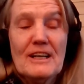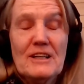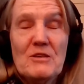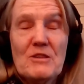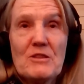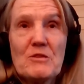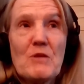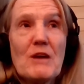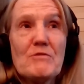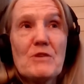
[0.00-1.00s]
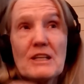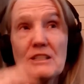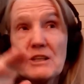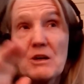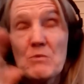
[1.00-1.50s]
I knew that the wife
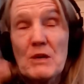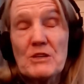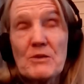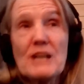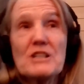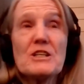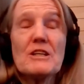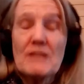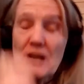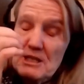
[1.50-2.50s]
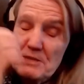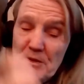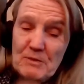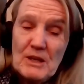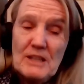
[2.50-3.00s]
wanted to go one direction and the
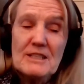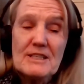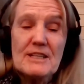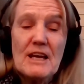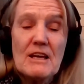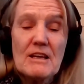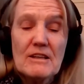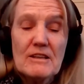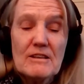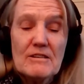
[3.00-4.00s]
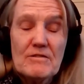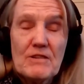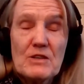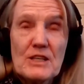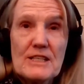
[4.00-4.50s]
husband wanted to stay
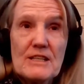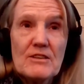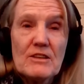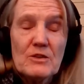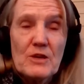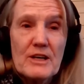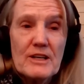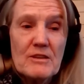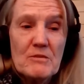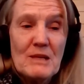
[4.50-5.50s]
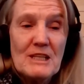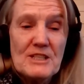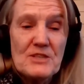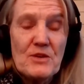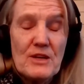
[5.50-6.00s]
focused in the Lord and the
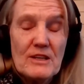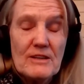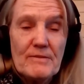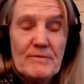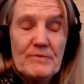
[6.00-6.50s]
ministry.